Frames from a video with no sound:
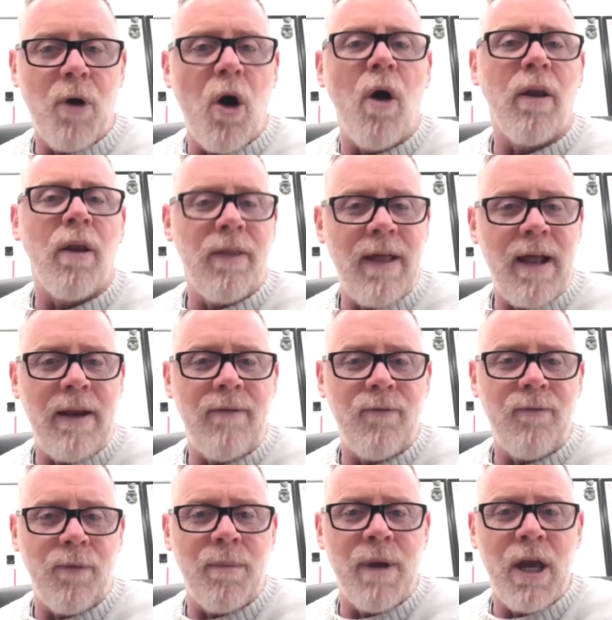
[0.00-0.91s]
All of that
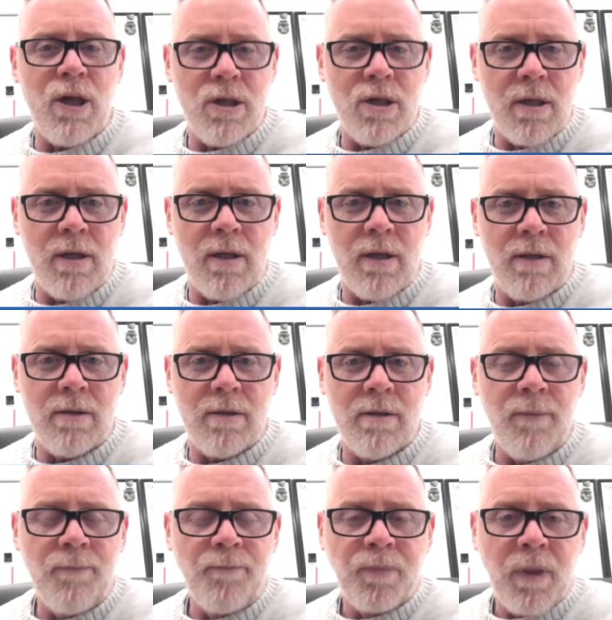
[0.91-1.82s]
information
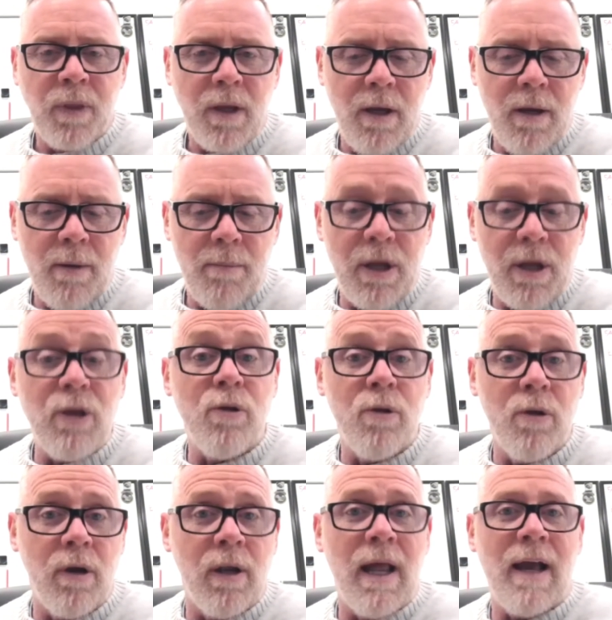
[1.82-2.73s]
is
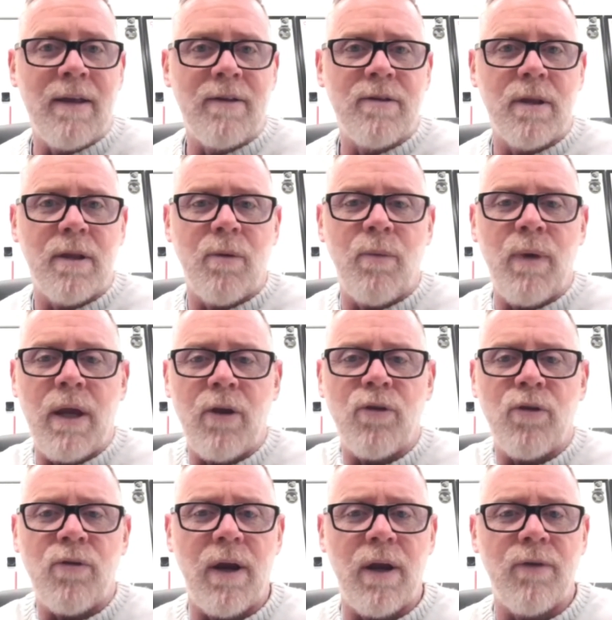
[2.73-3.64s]
being utilized so that we
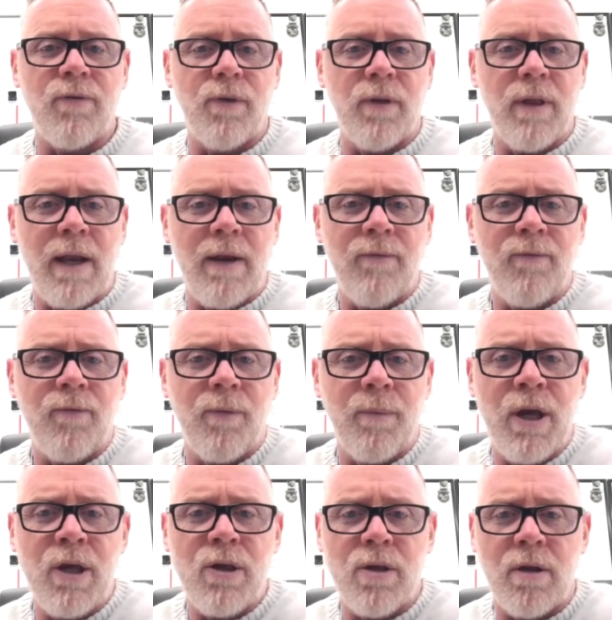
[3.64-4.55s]
can transfer that
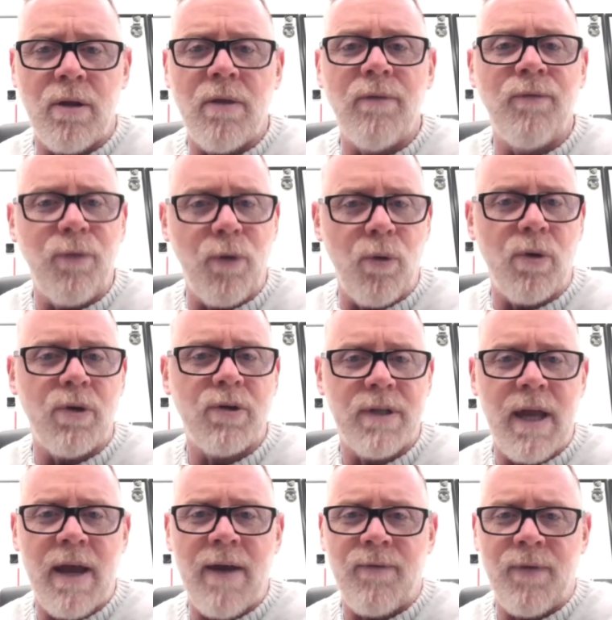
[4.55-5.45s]
information to the floor
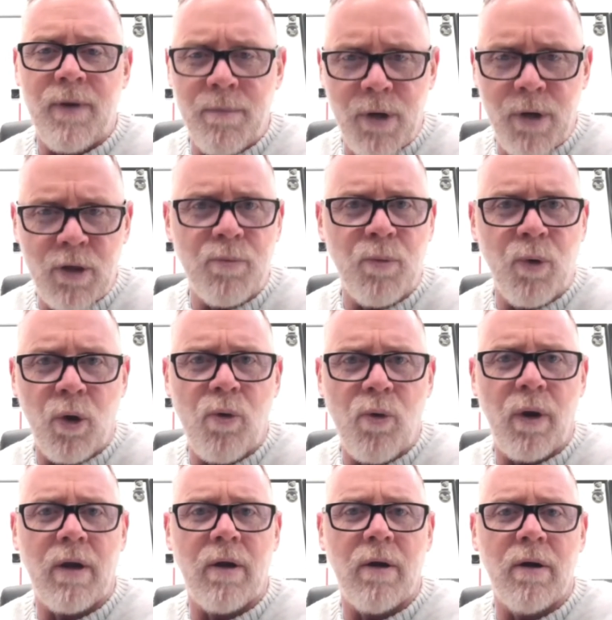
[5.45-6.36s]
staff in a much more
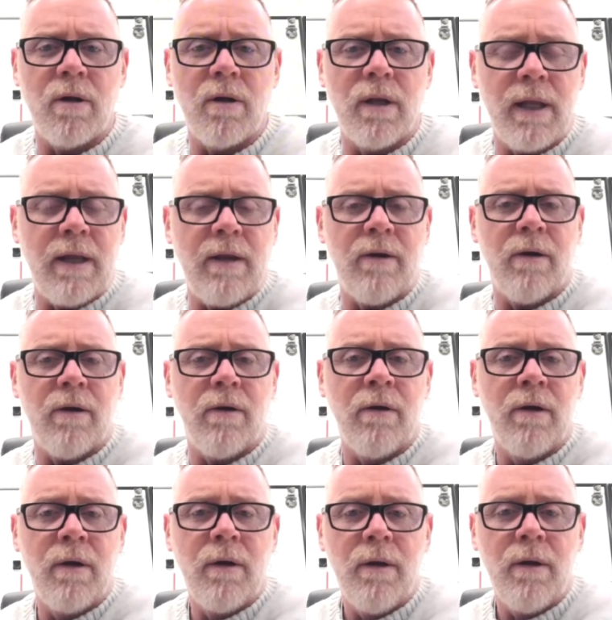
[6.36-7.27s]
quicker,
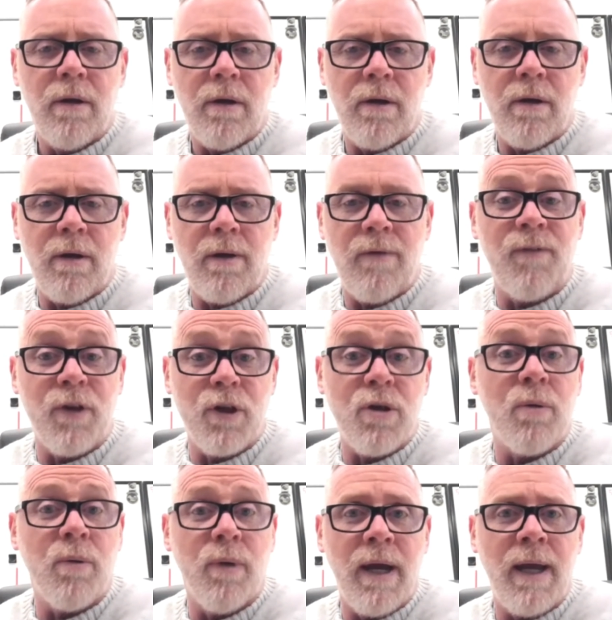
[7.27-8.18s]
cleaner,
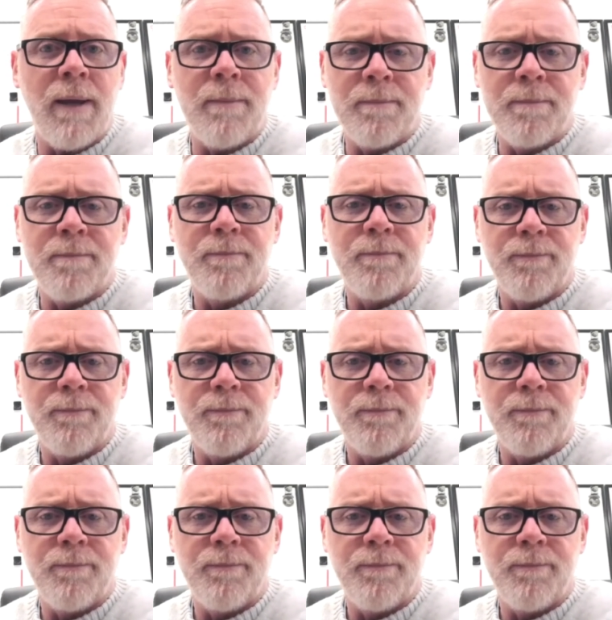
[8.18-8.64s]
efficient way.